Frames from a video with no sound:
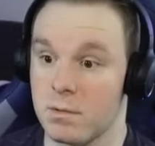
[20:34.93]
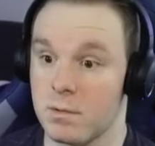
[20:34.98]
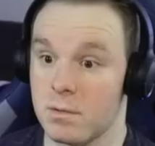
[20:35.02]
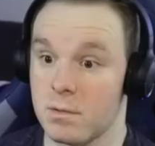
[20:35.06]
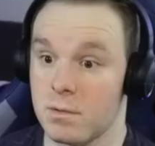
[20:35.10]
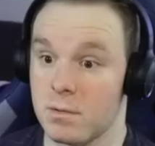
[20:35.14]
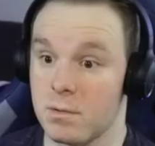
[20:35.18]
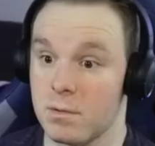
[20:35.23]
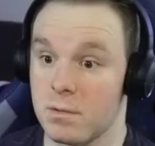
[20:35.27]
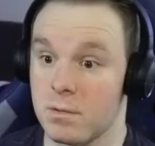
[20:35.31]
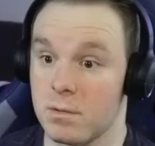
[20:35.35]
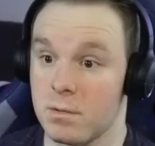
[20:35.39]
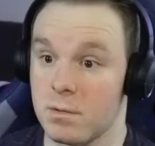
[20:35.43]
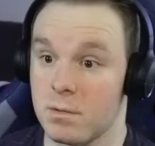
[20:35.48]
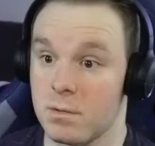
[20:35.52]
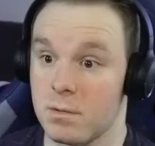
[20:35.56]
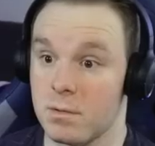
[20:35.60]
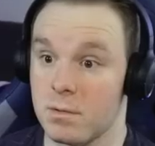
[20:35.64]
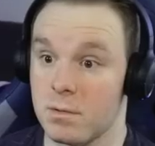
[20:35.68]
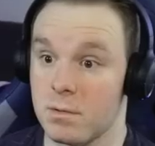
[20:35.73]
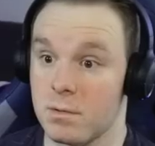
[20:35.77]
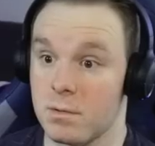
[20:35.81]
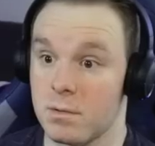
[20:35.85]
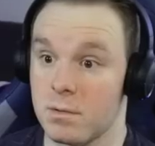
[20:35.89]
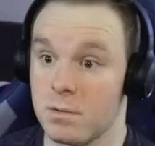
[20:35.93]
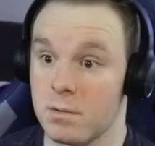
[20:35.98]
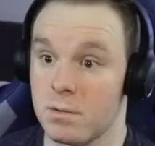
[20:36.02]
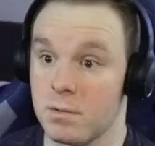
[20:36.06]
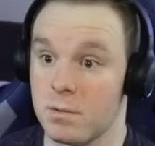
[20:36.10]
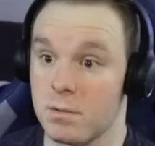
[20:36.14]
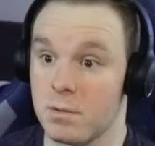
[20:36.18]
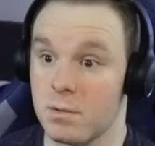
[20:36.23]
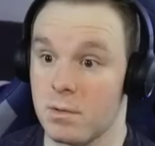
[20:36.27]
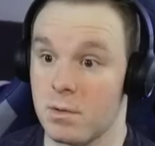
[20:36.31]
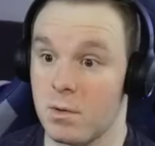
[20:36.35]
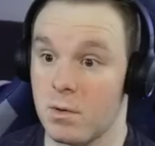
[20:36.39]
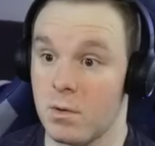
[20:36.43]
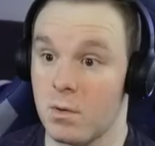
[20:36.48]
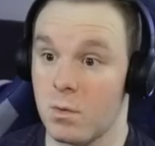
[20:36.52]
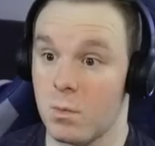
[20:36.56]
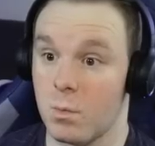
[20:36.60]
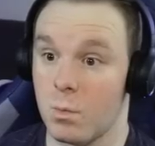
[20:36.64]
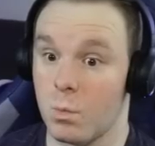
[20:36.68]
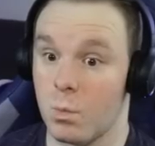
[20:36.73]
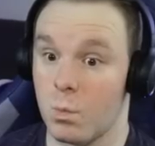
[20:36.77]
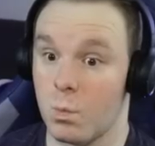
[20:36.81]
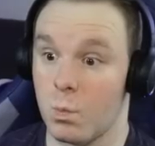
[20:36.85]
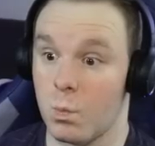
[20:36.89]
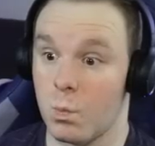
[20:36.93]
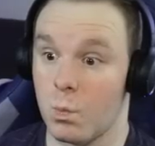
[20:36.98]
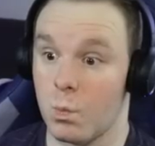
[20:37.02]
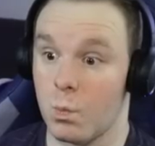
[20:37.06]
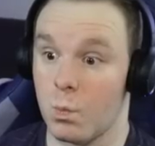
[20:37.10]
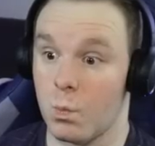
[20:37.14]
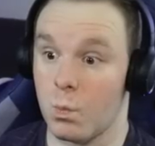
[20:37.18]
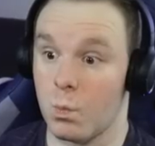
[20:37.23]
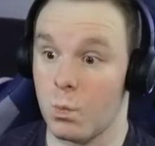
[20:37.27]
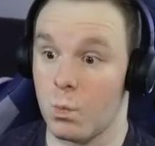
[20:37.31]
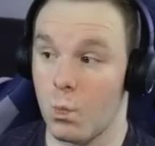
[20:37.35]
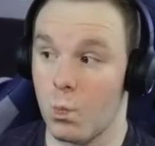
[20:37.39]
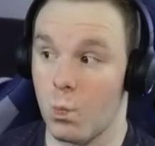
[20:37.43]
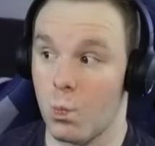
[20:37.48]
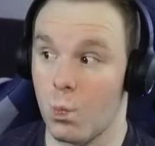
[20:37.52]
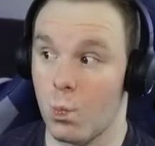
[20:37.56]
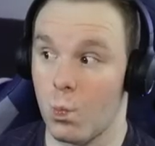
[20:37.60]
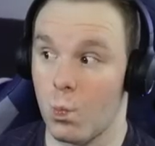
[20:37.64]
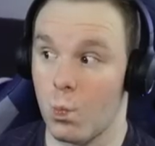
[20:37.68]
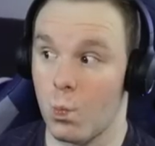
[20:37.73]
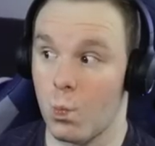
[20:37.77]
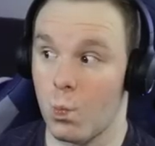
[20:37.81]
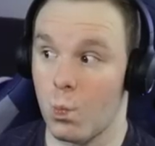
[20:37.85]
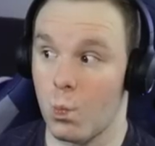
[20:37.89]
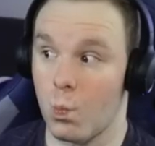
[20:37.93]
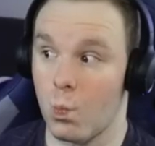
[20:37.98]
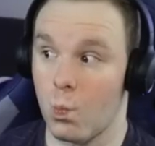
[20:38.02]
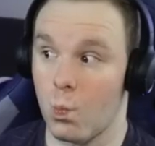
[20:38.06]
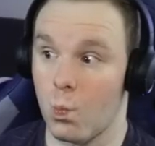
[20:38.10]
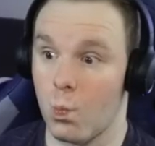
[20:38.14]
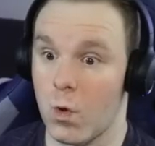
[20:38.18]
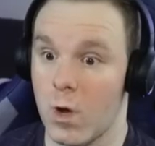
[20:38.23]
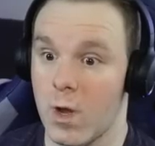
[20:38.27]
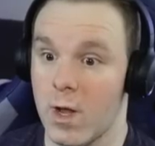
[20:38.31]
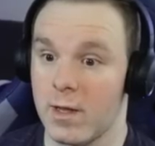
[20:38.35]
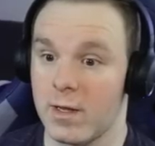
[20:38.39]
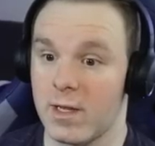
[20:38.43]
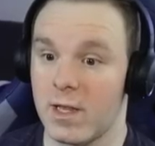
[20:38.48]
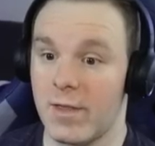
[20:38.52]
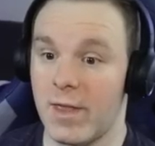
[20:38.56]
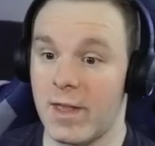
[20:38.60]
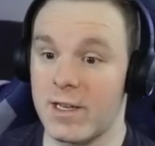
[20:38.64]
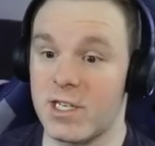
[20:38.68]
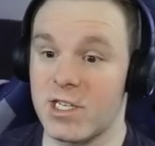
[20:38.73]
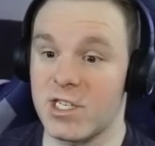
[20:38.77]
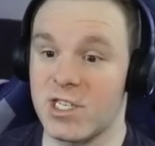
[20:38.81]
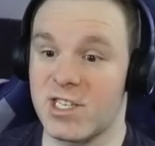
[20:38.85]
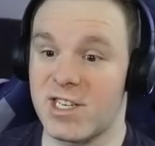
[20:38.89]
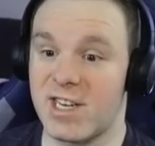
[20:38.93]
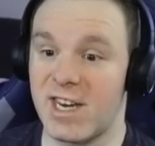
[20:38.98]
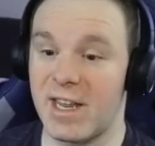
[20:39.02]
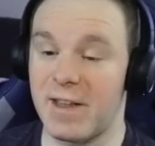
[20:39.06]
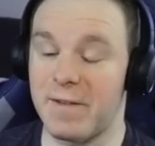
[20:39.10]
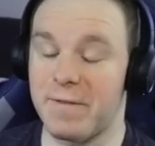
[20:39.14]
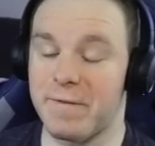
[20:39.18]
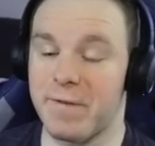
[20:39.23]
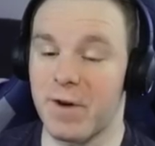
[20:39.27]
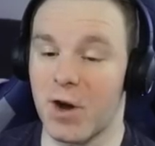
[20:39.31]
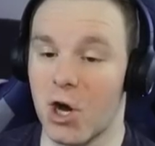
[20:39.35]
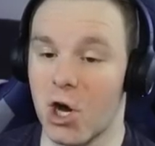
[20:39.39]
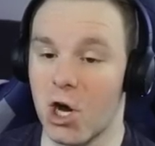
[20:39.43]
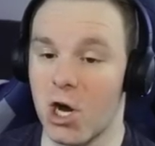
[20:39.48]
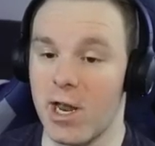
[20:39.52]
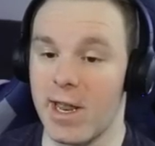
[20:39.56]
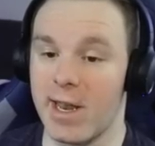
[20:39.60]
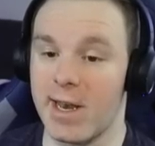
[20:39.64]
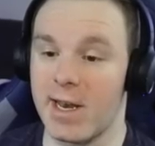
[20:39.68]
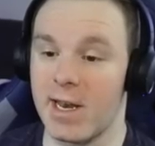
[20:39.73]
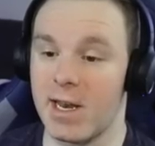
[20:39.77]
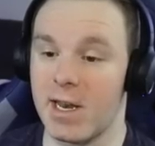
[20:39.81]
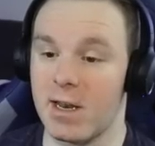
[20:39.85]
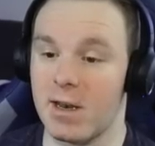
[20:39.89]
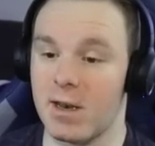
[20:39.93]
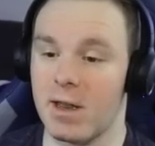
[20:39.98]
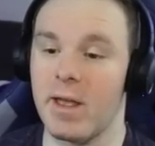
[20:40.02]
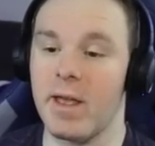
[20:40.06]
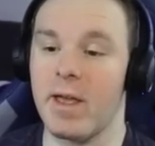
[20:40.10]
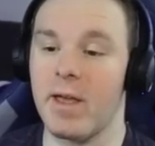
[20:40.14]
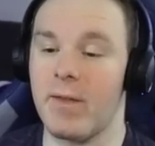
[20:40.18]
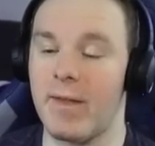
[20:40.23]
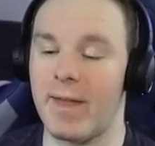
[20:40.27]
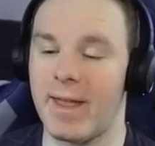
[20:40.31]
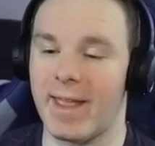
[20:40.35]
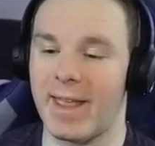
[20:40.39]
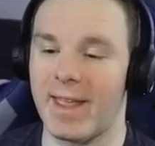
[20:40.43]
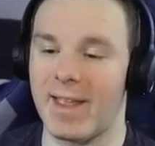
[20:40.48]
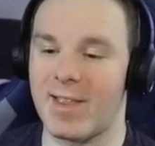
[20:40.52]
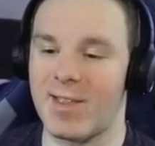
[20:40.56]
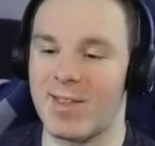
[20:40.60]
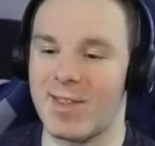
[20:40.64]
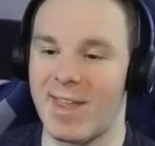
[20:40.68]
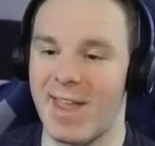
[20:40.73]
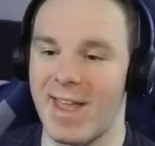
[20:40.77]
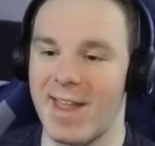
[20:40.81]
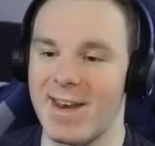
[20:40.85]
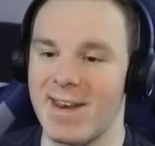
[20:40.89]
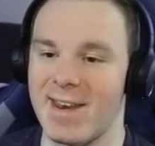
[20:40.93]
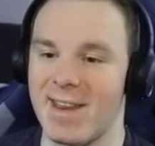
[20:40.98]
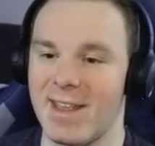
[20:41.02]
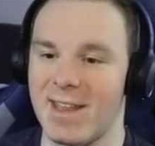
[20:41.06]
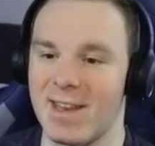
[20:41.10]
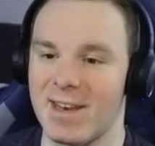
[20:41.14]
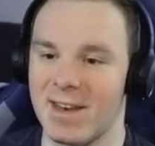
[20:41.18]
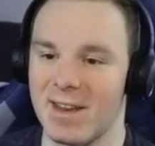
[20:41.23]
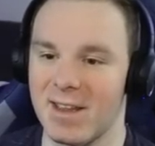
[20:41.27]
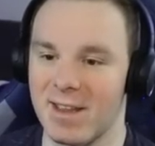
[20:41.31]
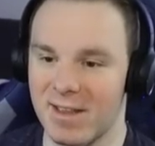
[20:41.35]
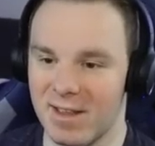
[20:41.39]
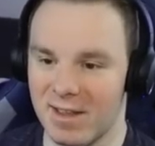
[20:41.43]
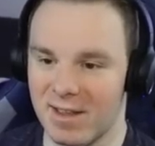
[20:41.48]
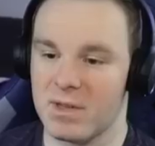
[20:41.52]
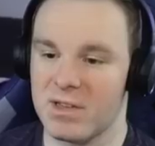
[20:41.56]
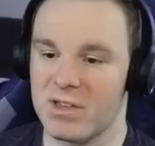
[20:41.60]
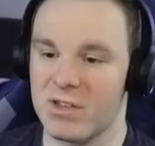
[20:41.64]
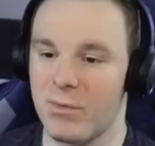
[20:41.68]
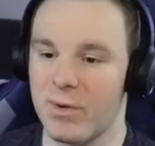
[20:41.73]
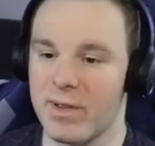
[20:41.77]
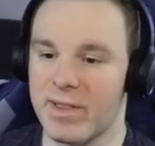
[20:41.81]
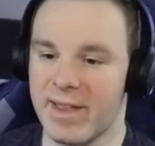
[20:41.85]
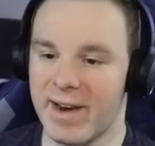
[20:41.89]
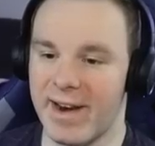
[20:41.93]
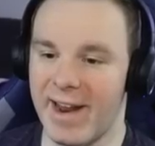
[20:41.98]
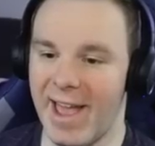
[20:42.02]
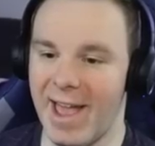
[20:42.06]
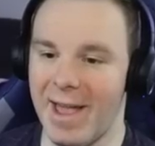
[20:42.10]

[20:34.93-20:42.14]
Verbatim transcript: Ah! Oh. Oh my! Did that just defur it? Like he skinned it? So what's gonna